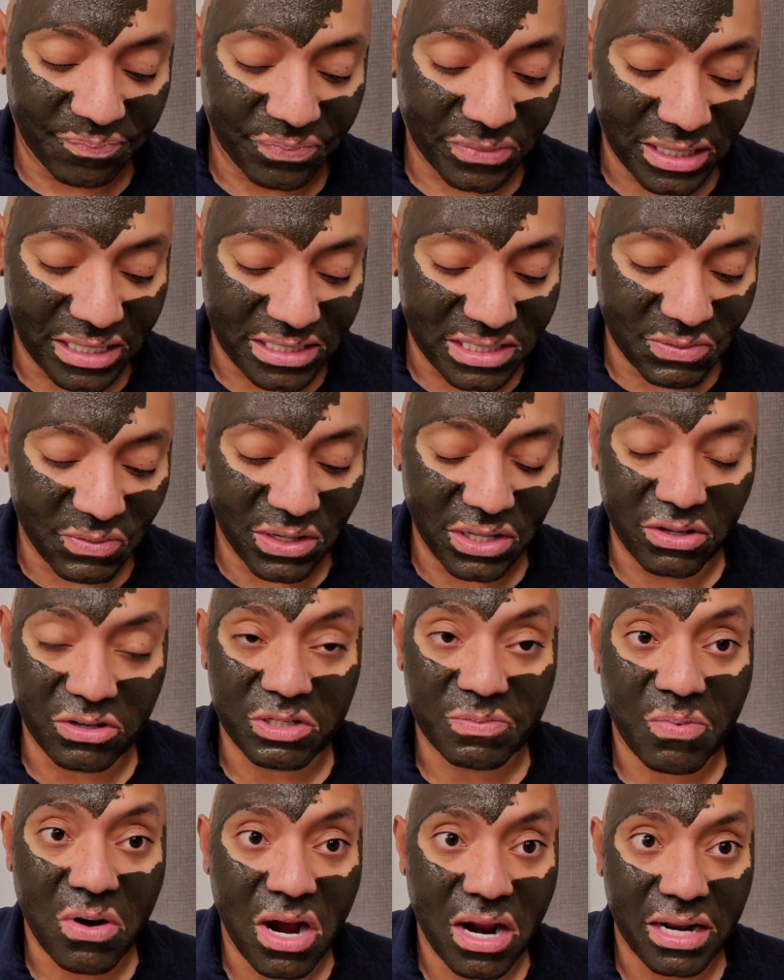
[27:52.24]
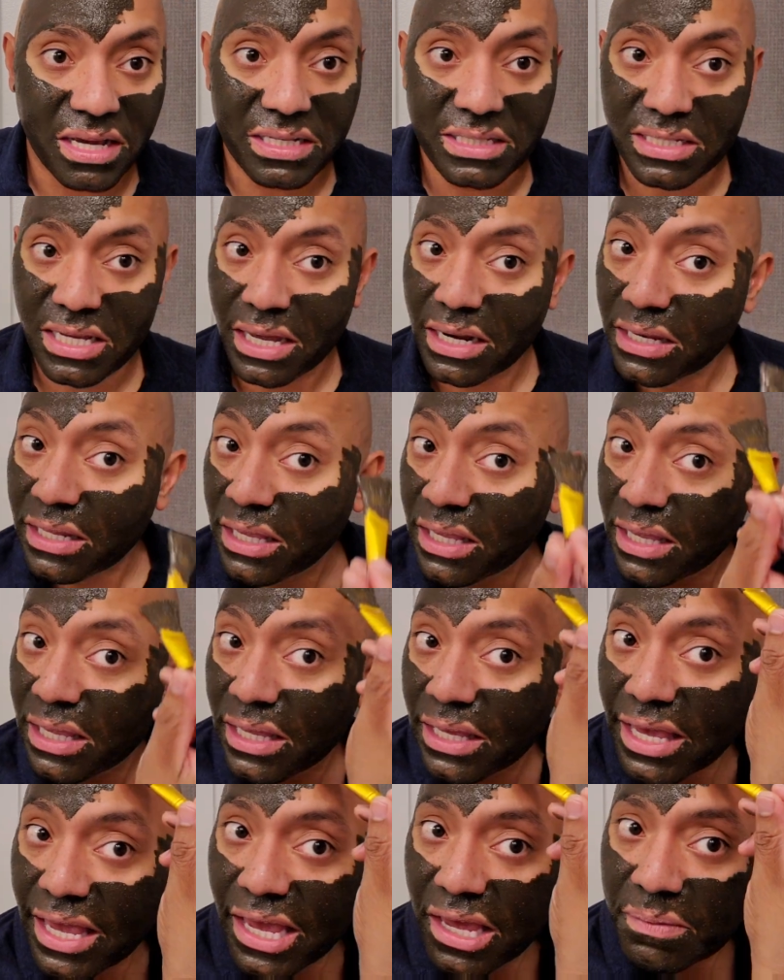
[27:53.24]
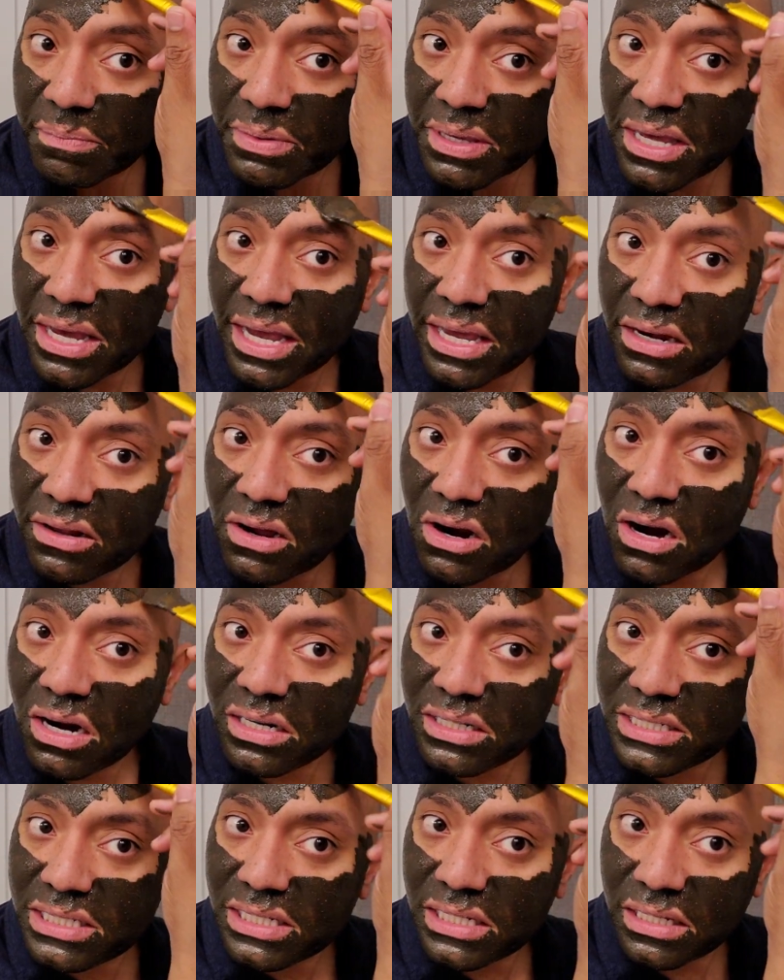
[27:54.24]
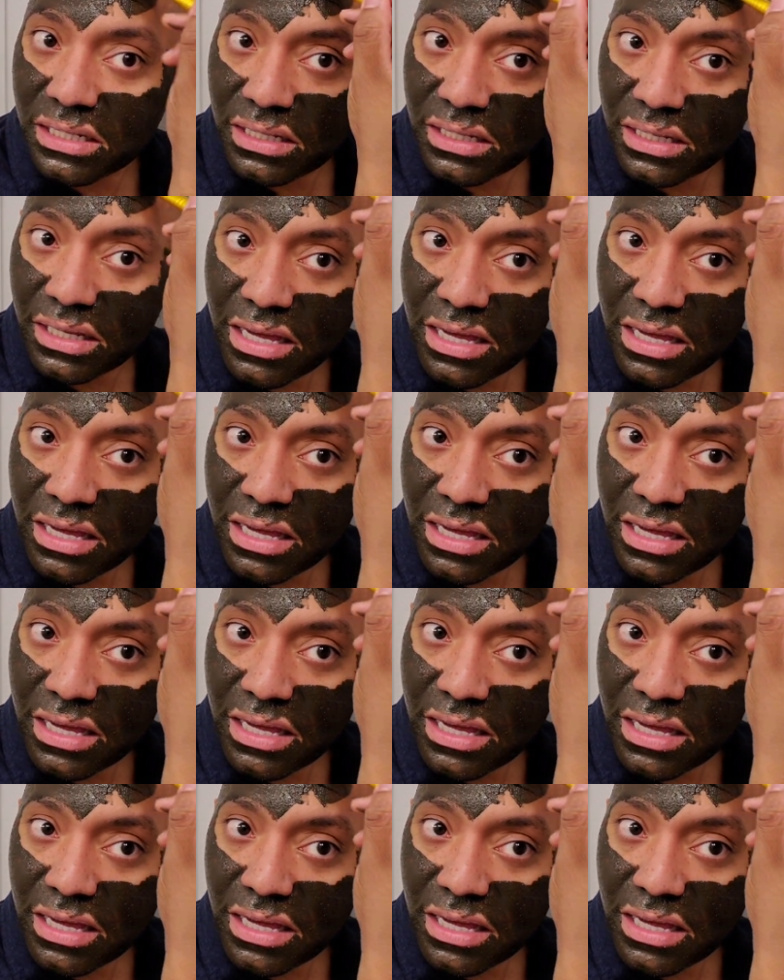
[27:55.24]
it's one of those products that can be kind of hard to